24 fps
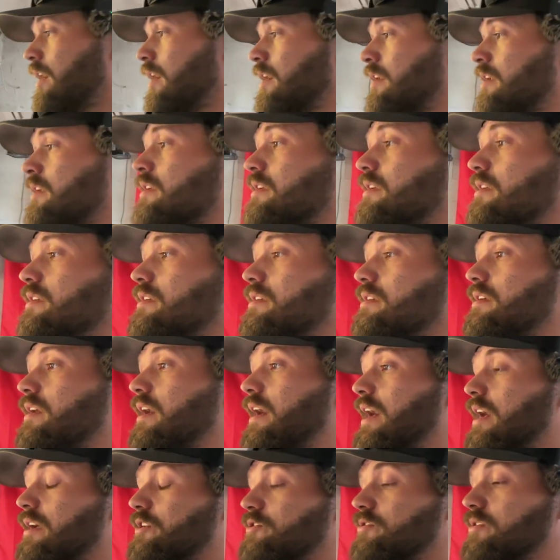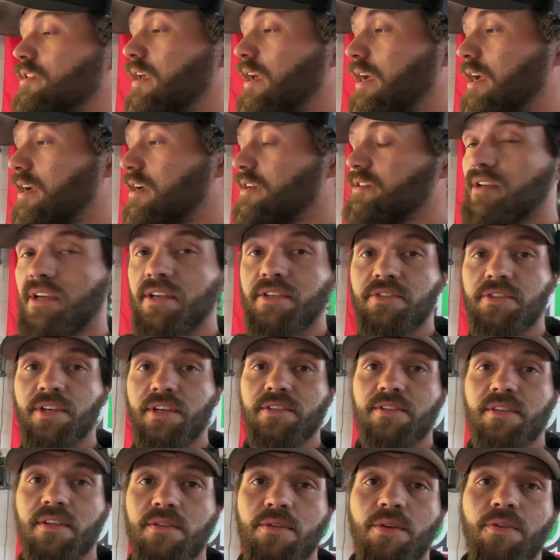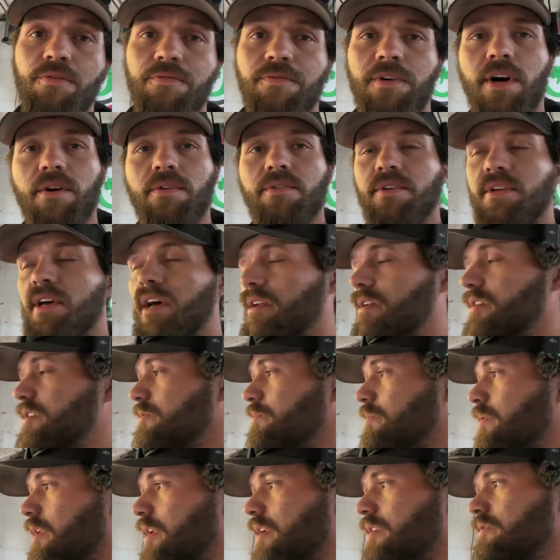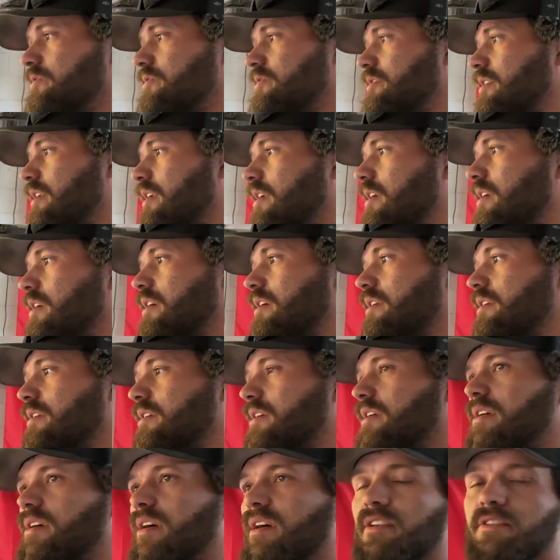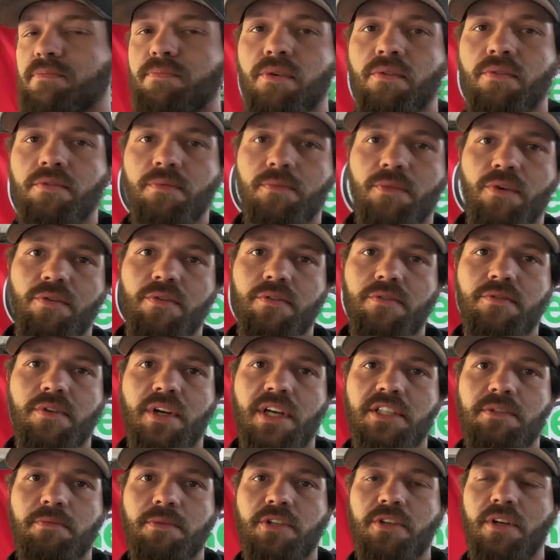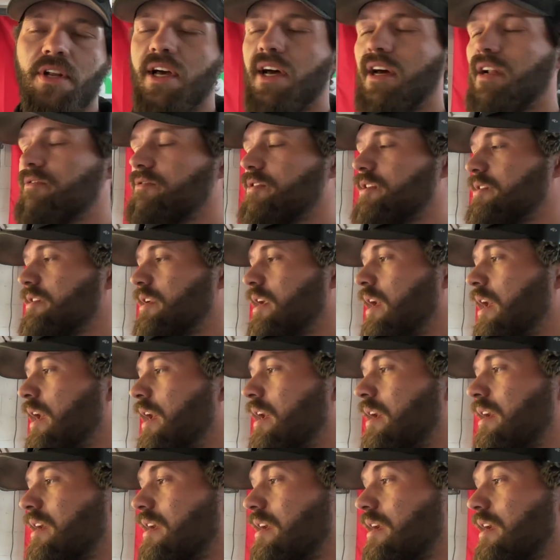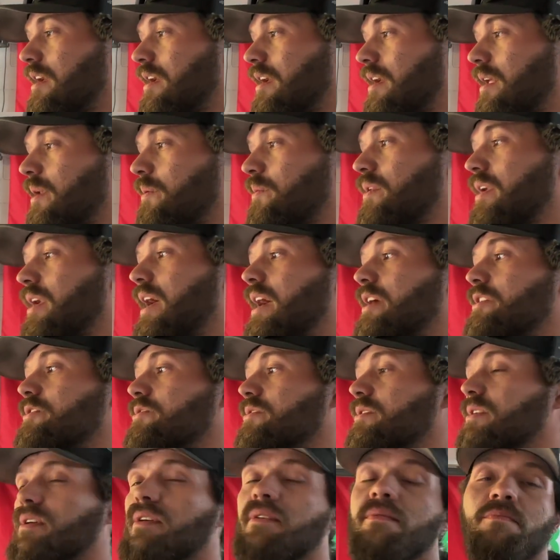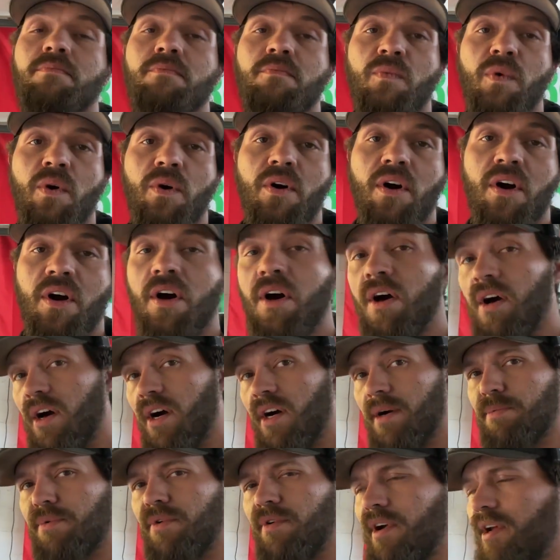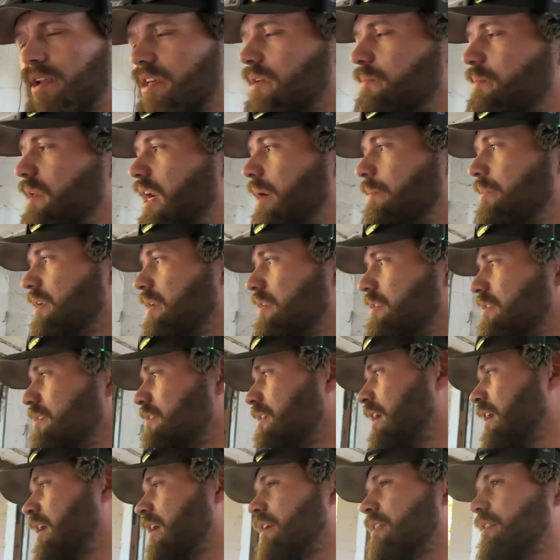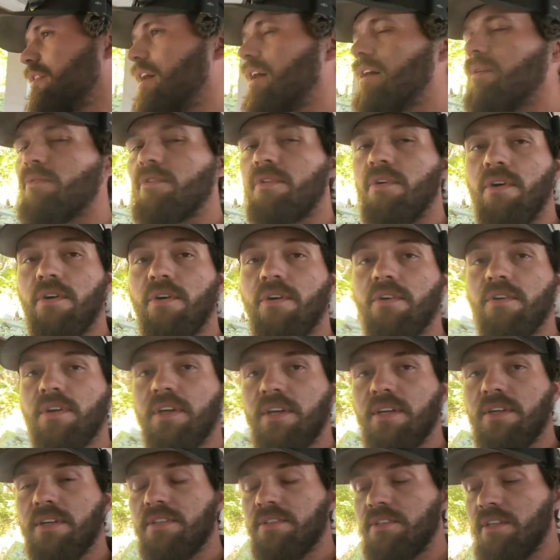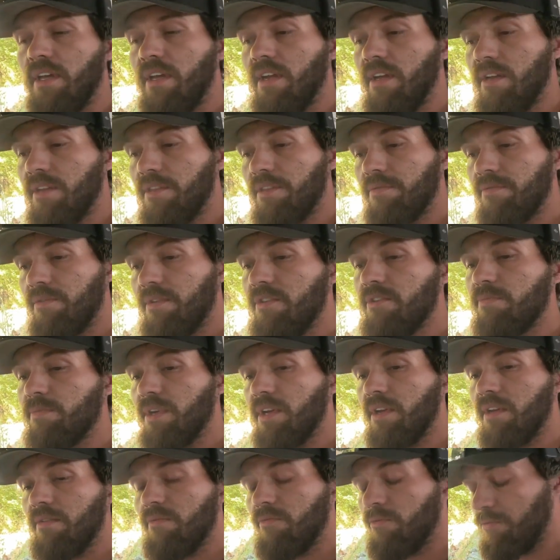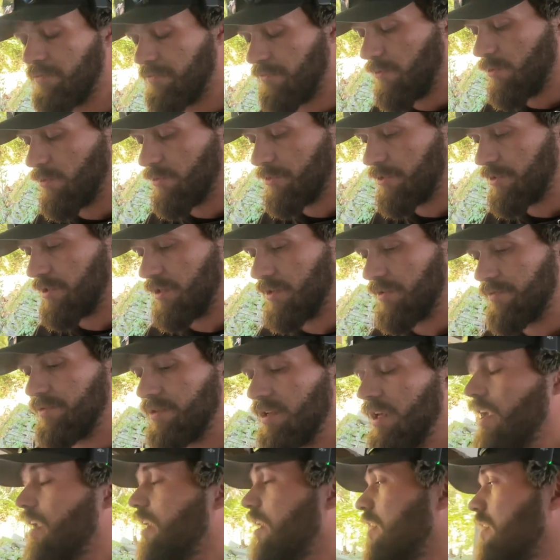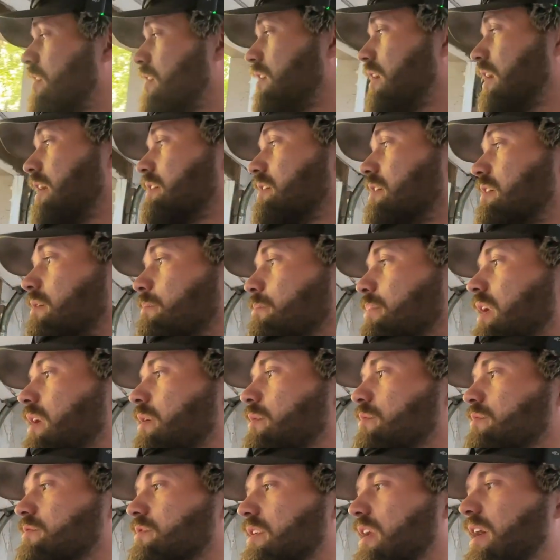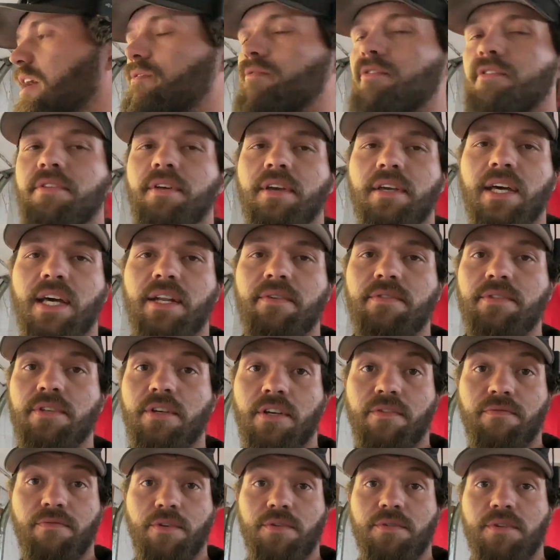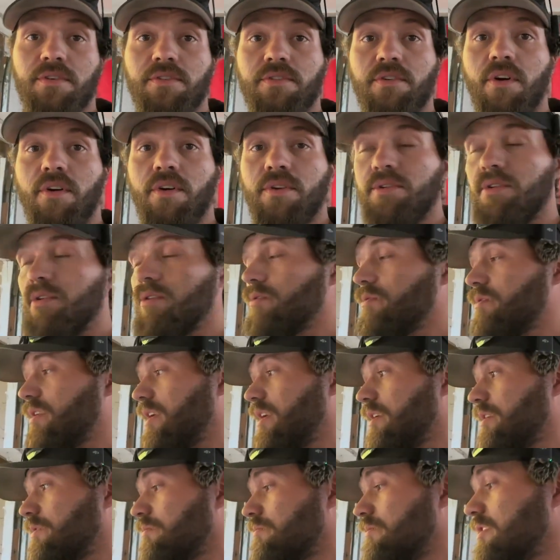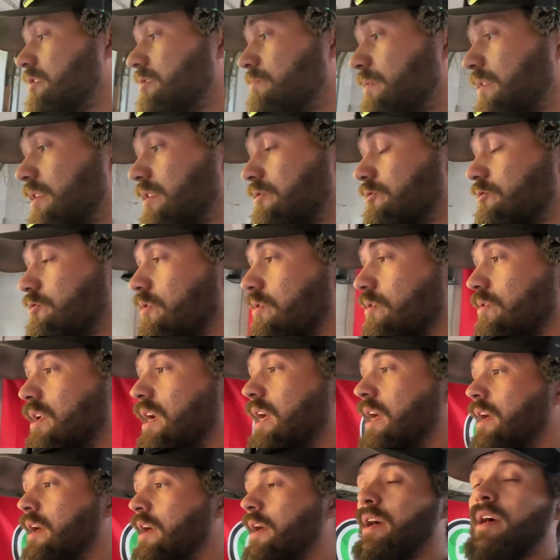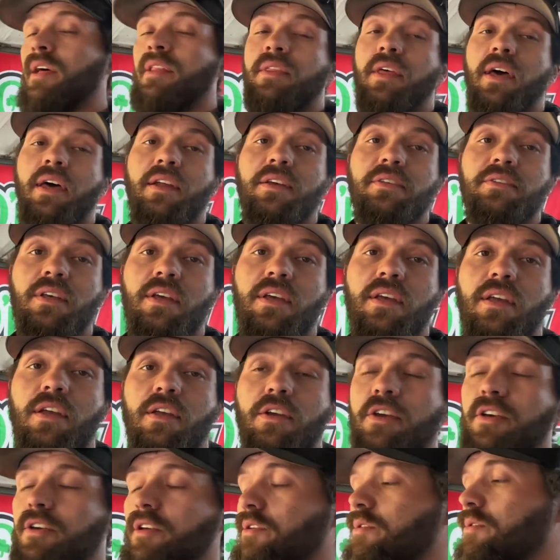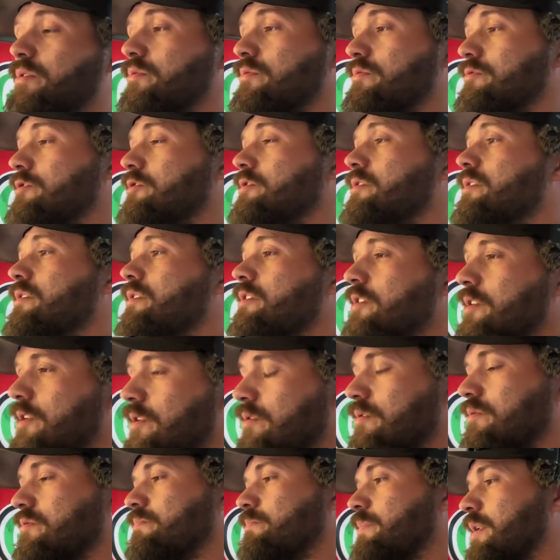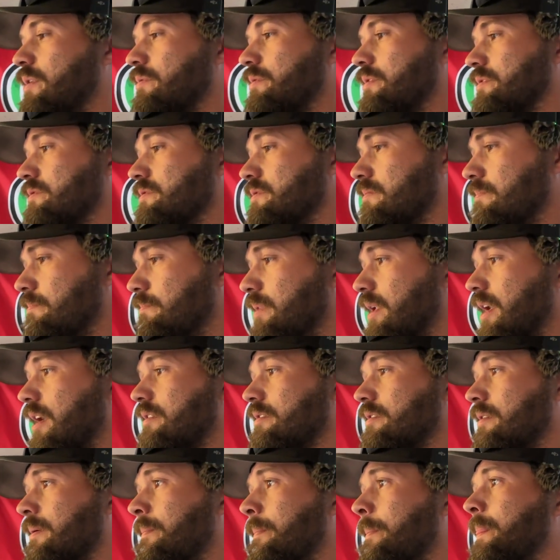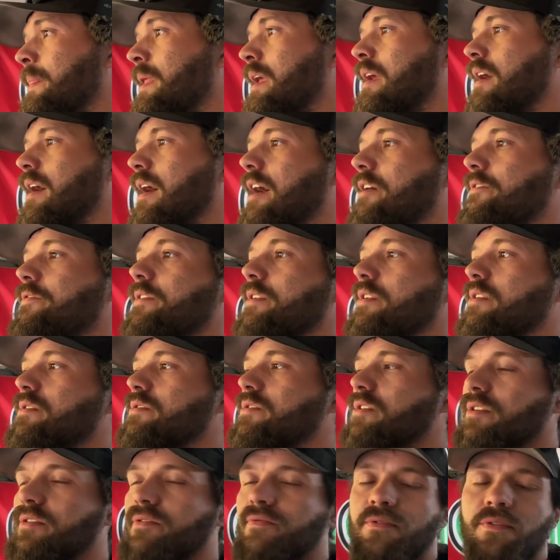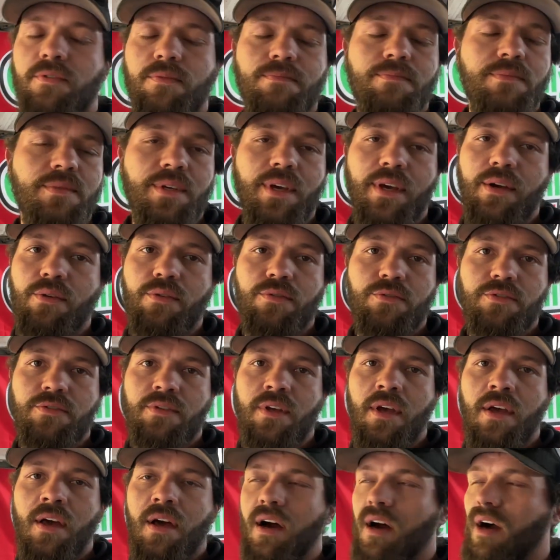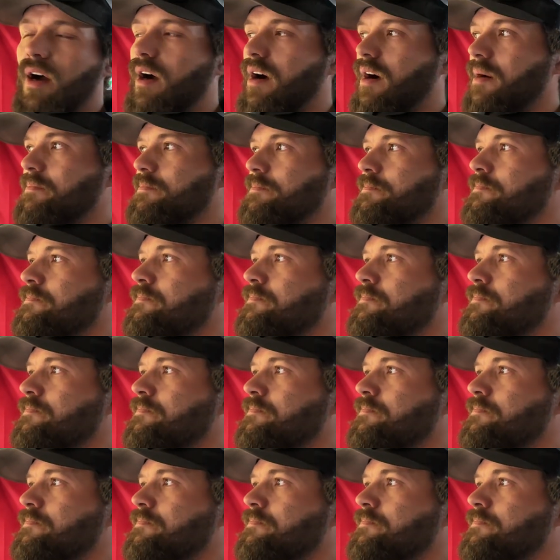He actually has a 62 Falcon at his place, and he has pulled the motor and transmission out of it. And we're actually upgrading, in my opinion. That car is a 3-speed floor shift, and I can get pedals and everything out of it to convert this car to a 3-speed. So that is a huge, huge bonus. But I figured, just for giggles, I'm